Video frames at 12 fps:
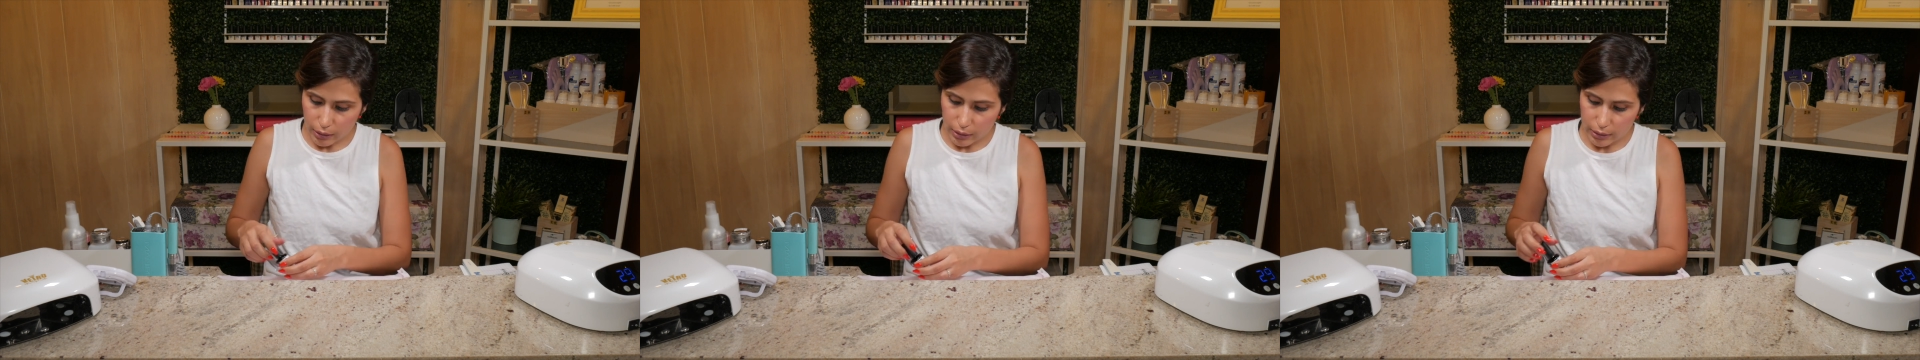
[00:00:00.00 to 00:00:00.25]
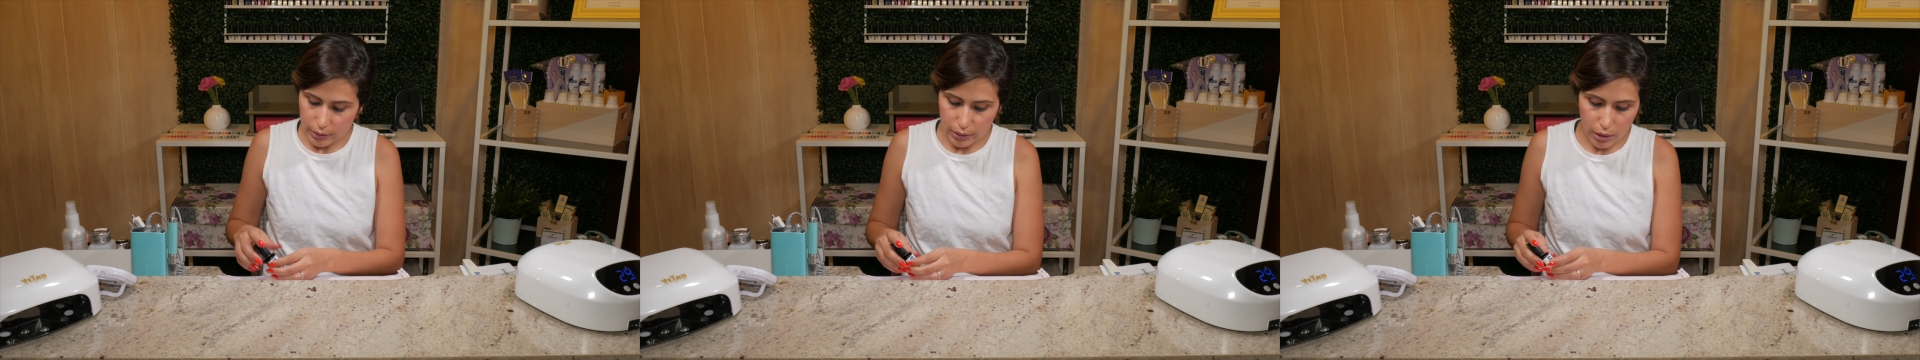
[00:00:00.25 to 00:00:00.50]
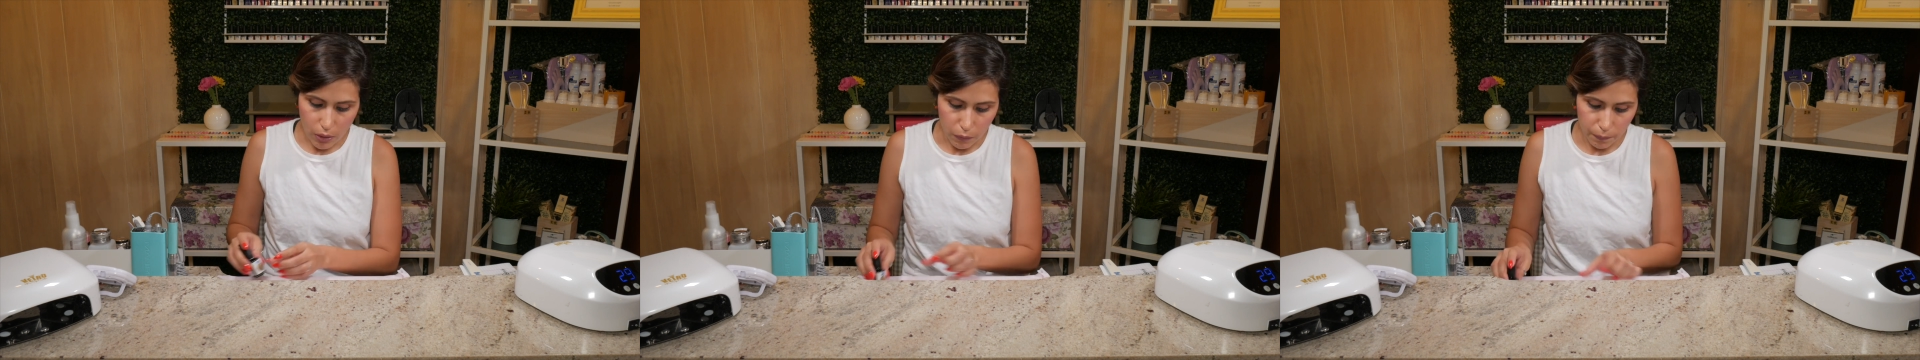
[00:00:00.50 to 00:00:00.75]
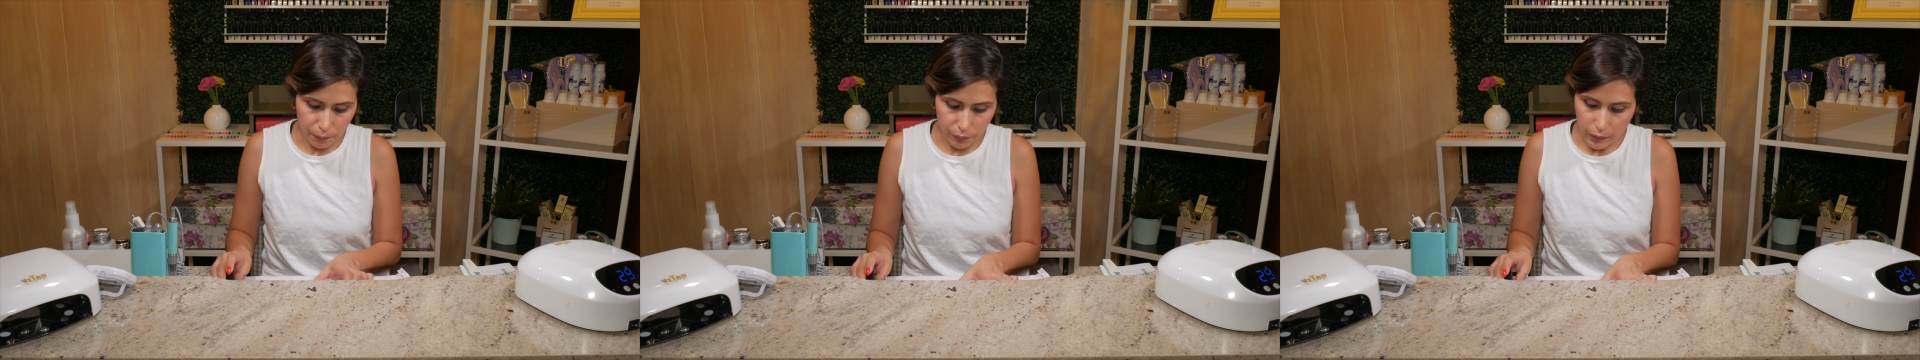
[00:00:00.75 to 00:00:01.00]
So
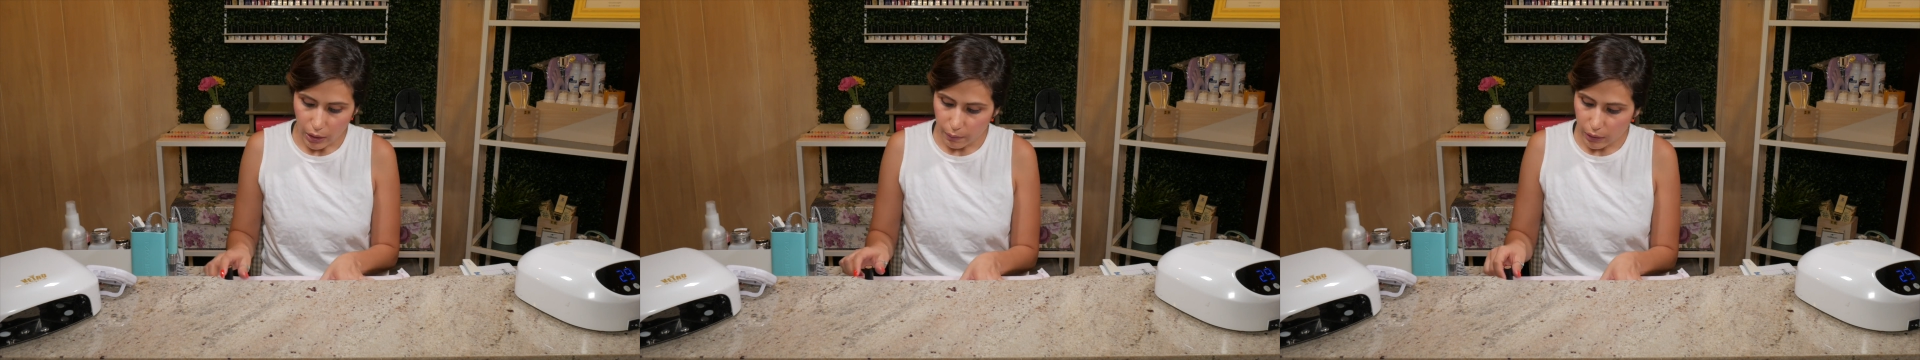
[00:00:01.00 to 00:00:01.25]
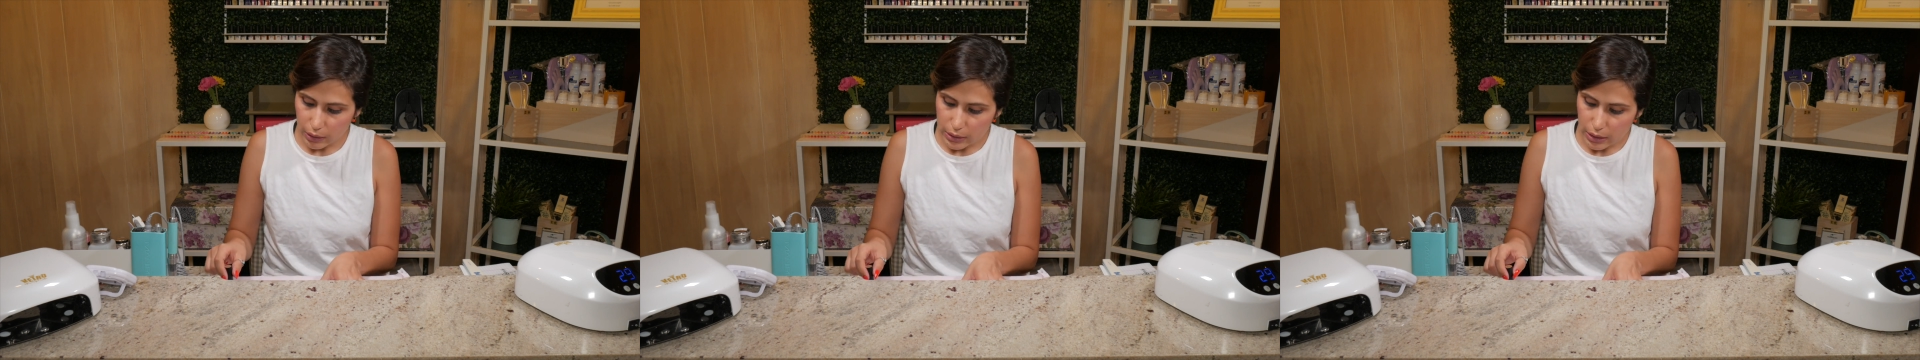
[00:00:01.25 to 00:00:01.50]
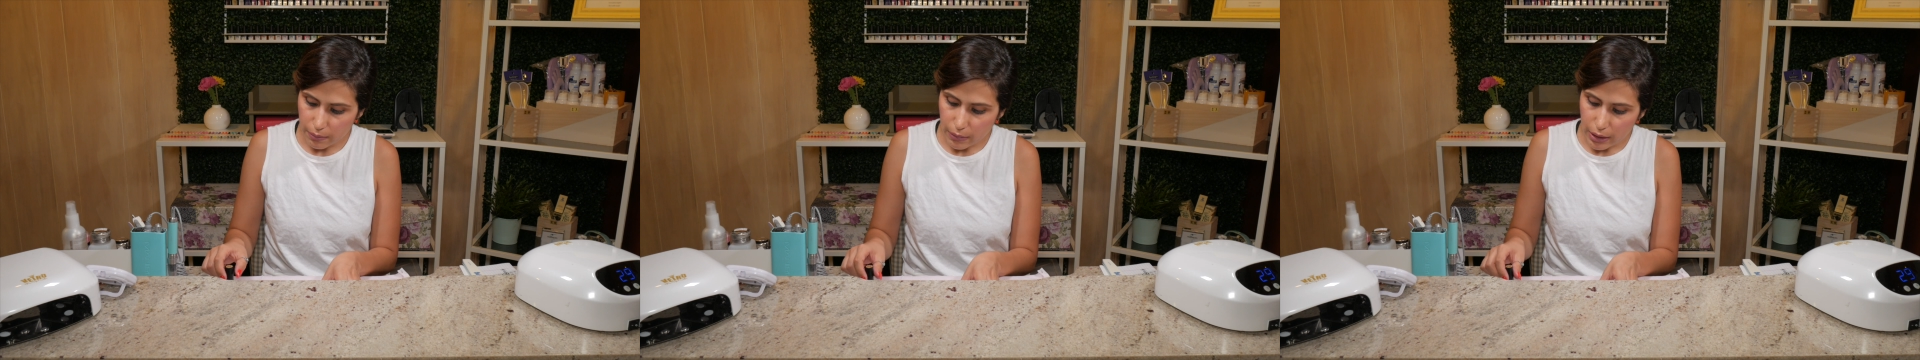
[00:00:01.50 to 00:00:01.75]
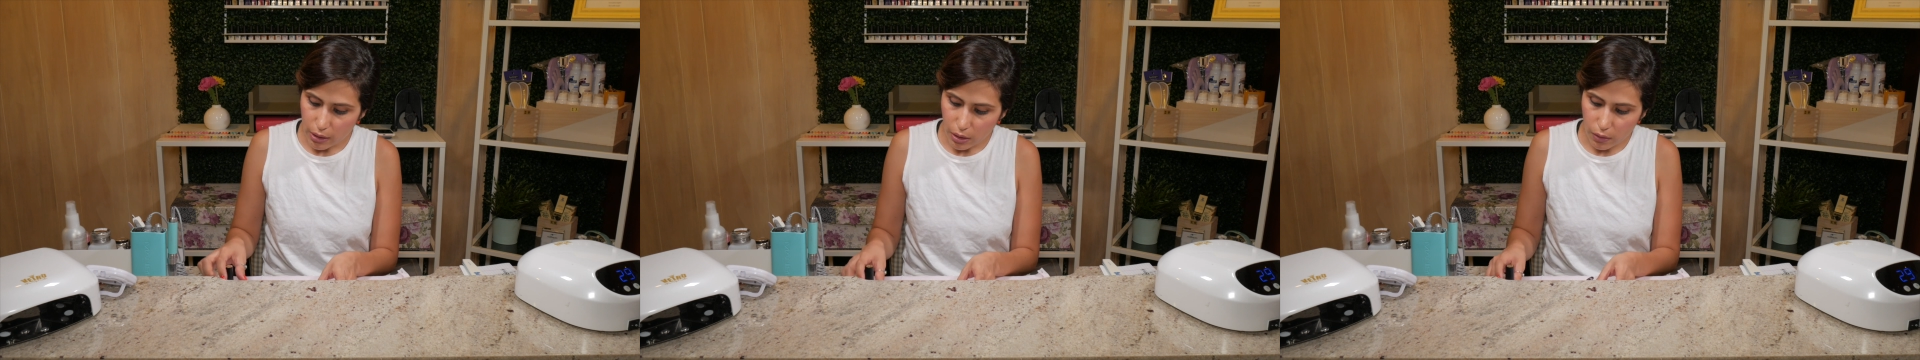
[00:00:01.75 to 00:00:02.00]
now I'm going to take
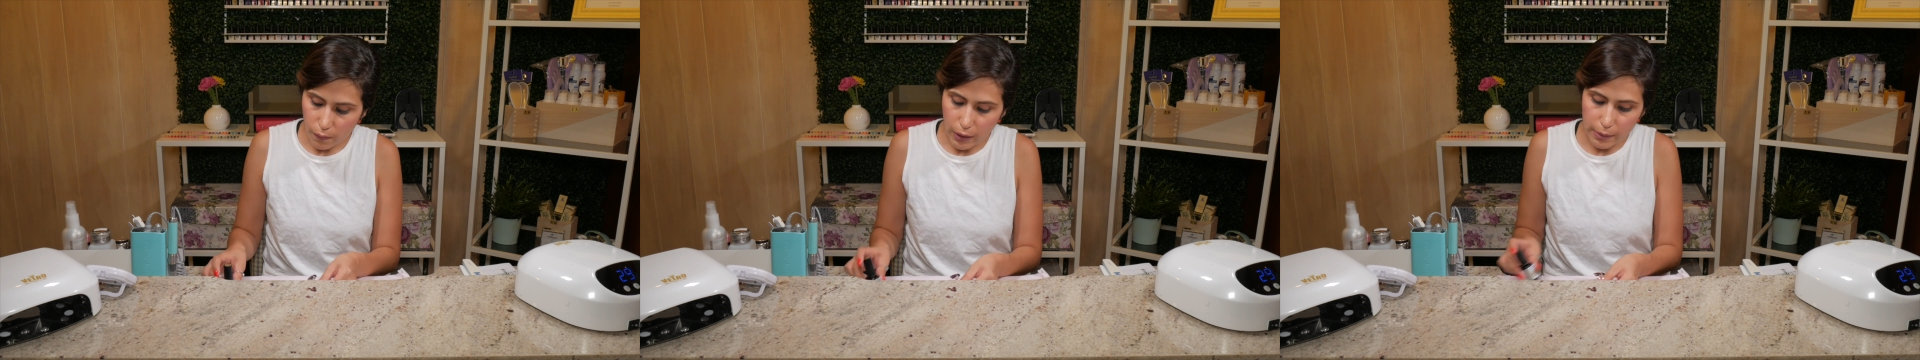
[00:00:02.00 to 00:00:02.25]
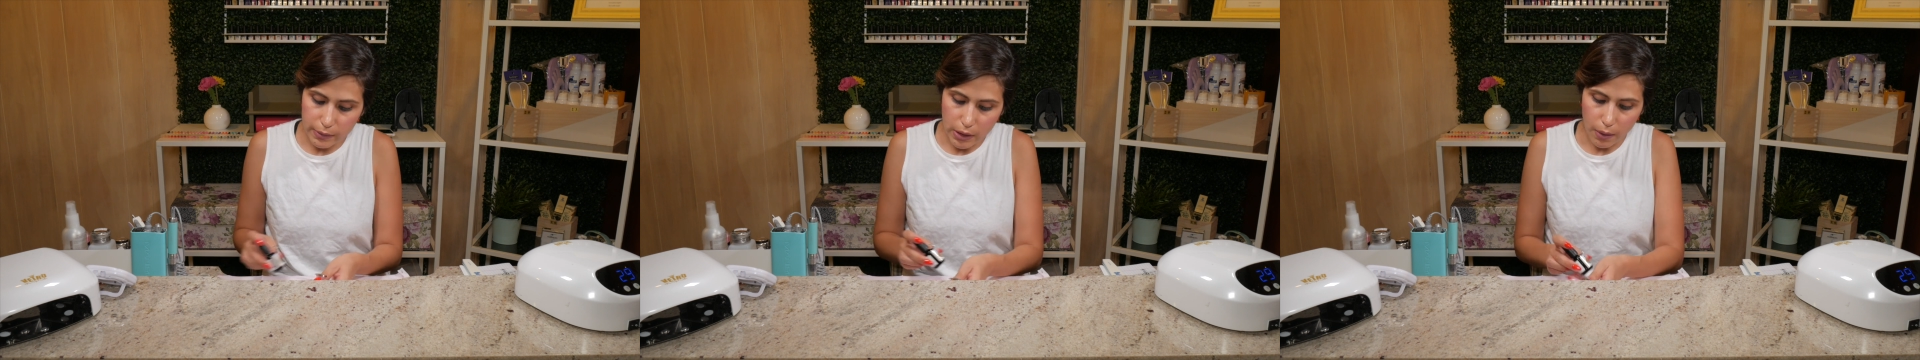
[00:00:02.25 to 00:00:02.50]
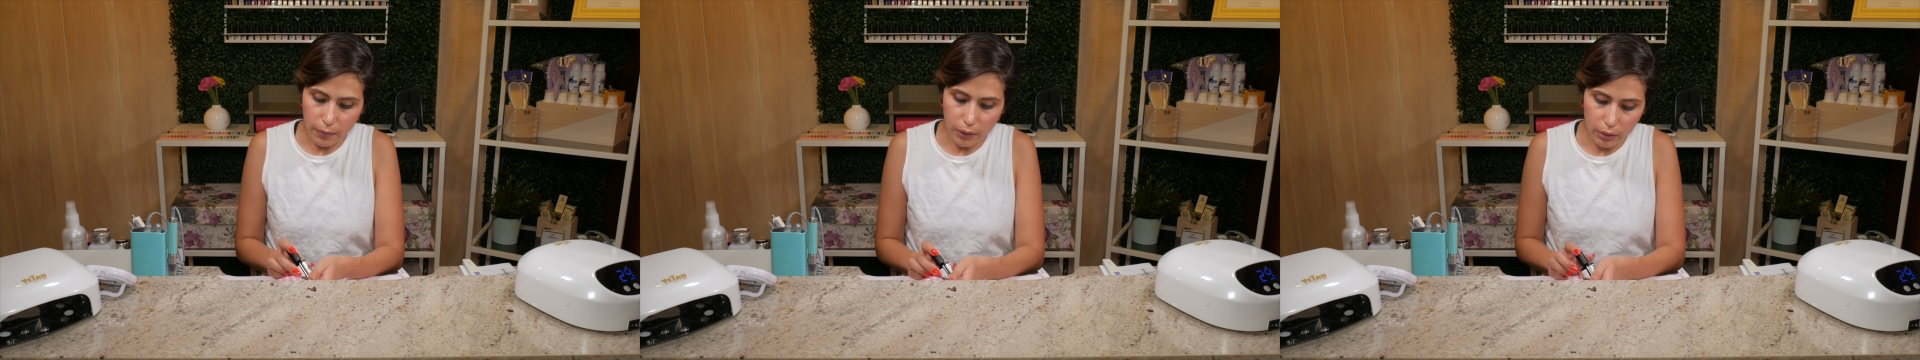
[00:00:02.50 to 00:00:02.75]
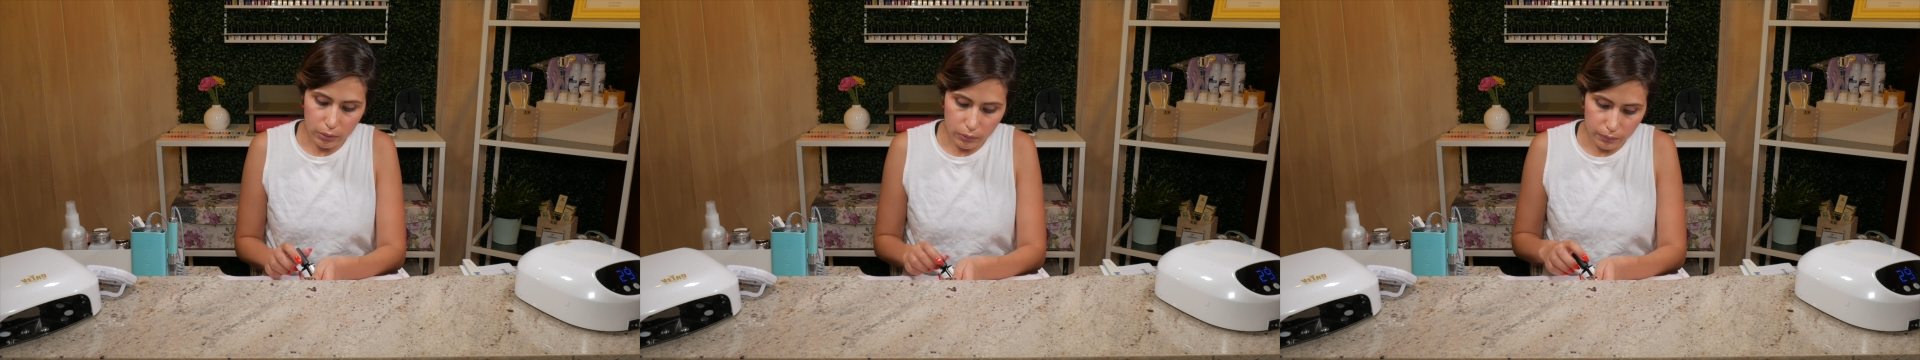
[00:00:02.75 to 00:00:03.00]
my non-wipe top
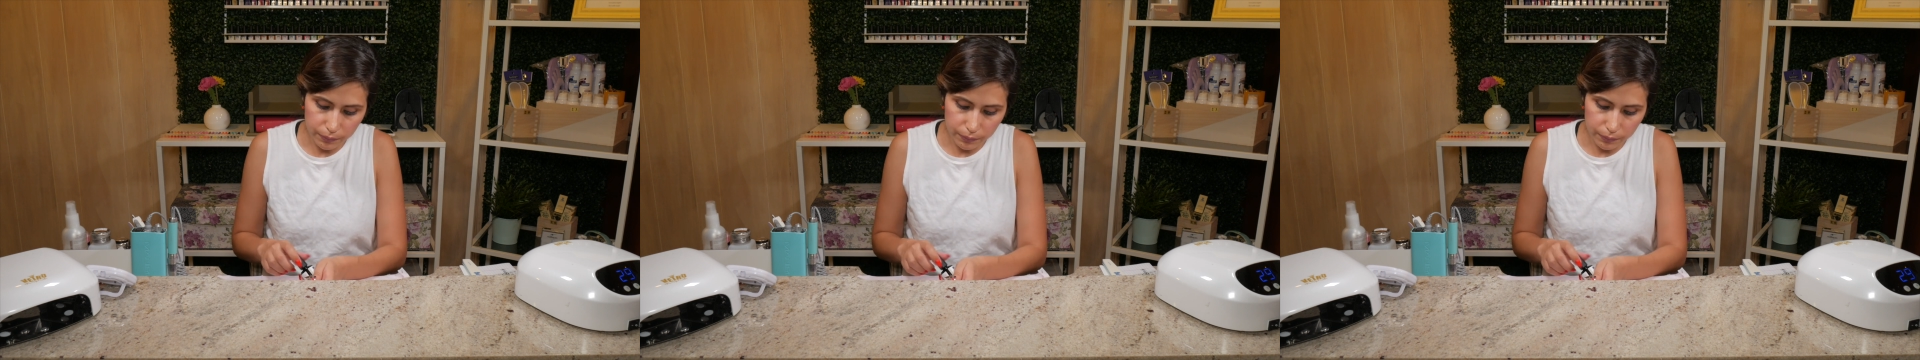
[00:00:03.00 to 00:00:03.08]
coat.